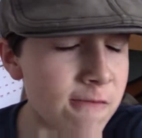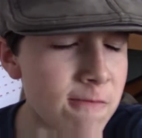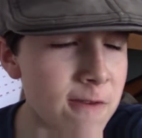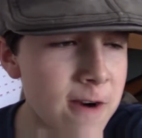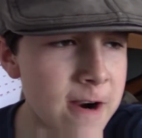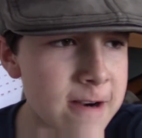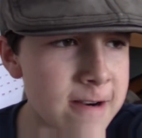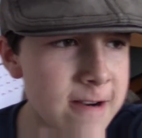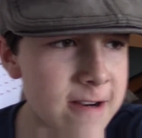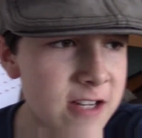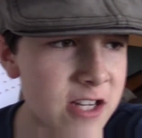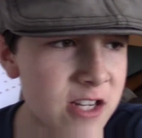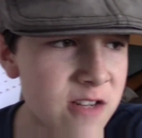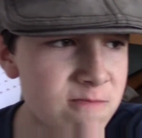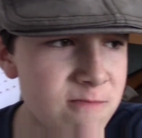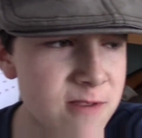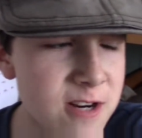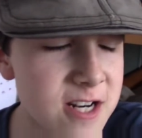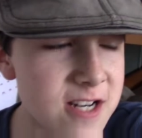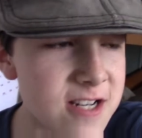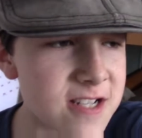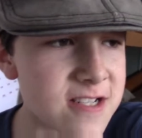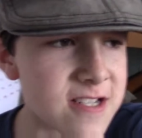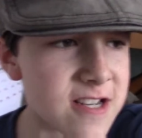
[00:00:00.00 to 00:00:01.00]
you had the
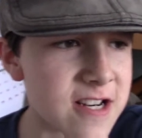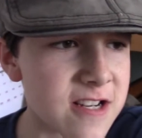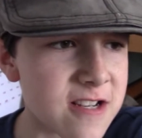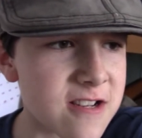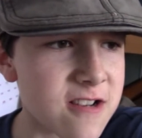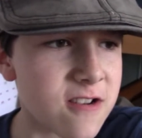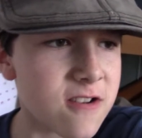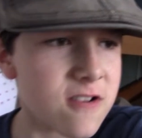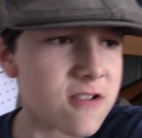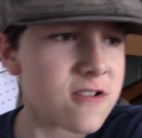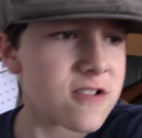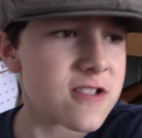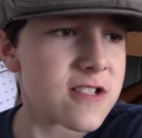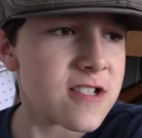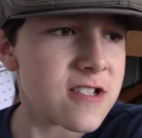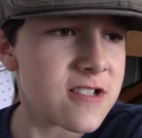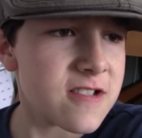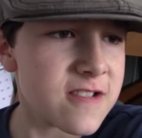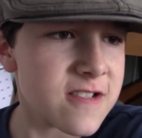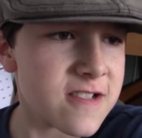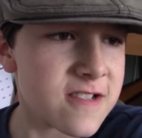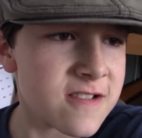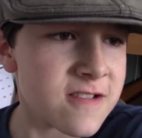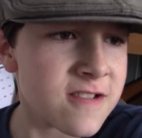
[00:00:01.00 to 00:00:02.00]
smartest technology
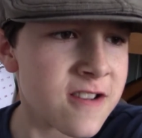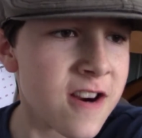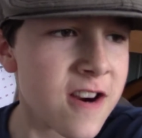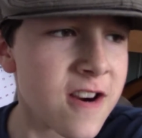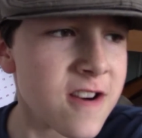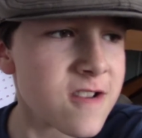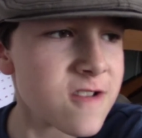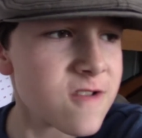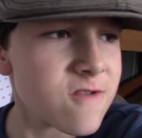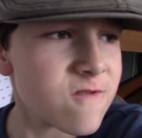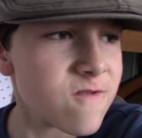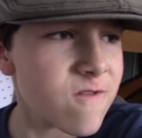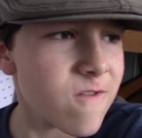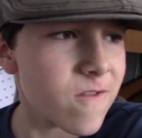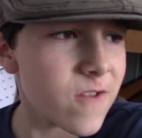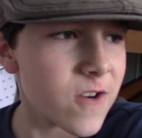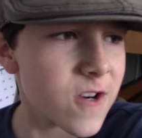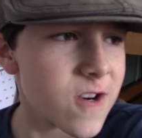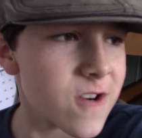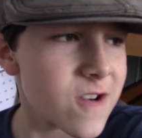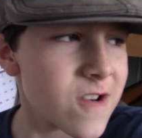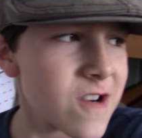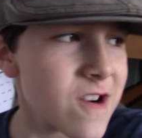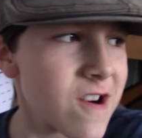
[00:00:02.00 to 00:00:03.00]
in the entire
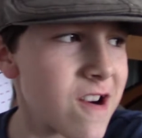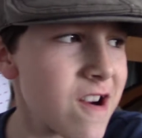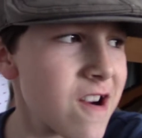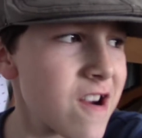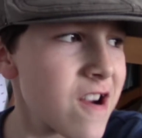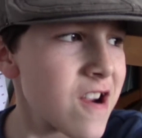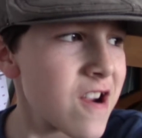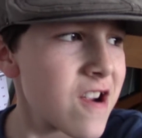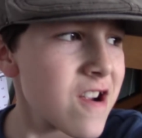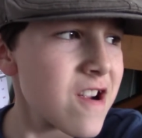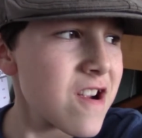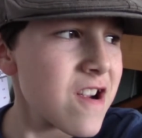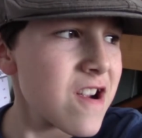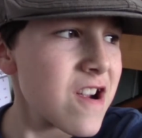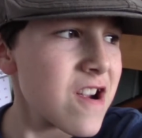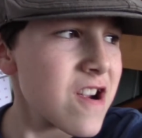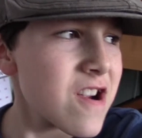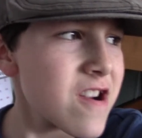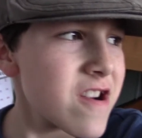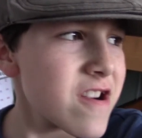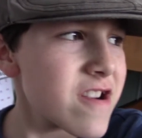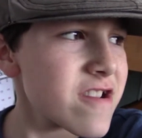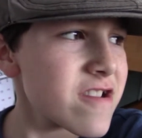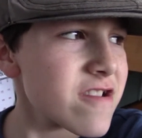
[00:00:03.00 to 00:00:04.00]
universe.
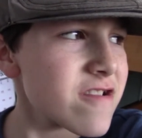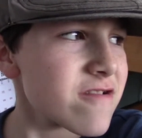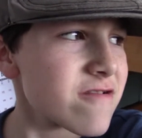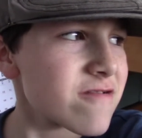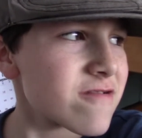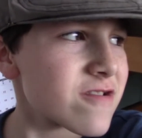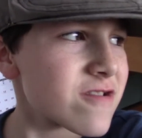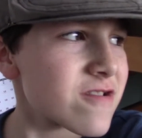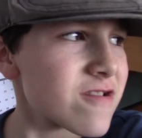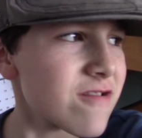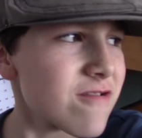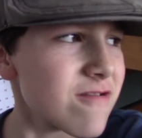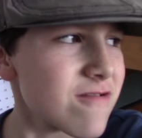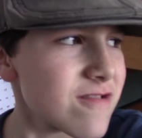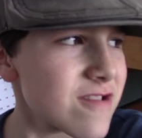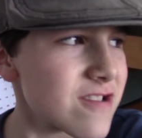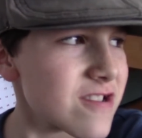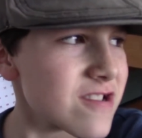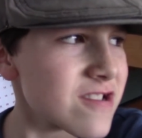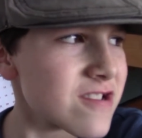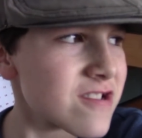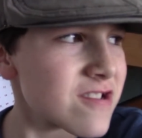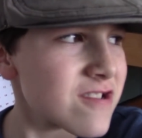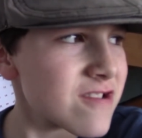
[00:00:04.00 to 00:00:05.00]
And you sold
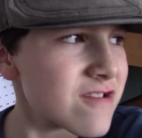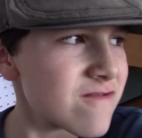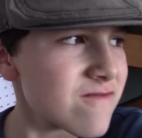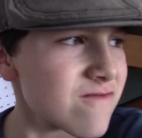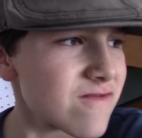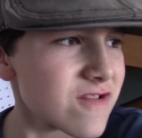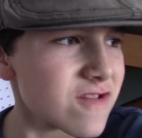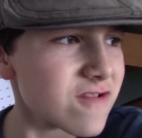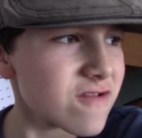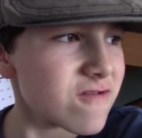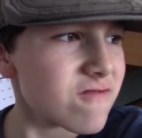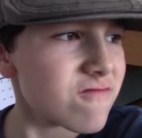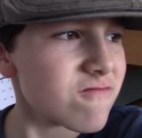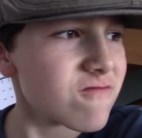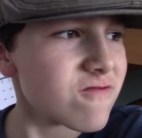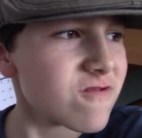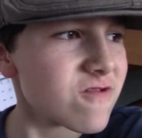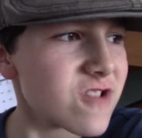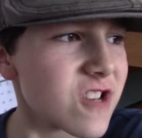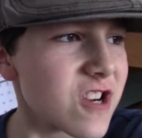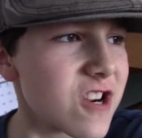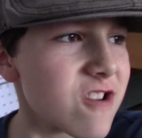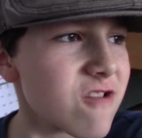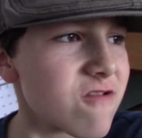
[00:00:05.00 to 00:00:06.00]
it for
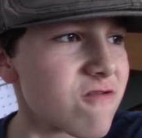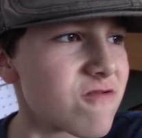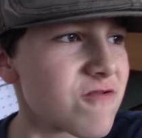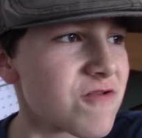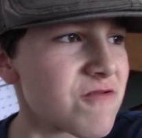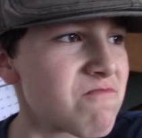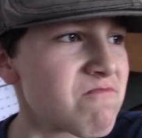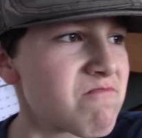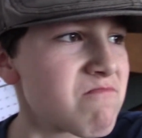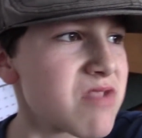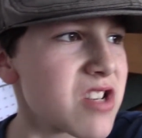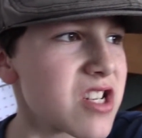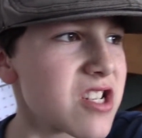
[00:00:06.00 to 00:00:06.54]
2,000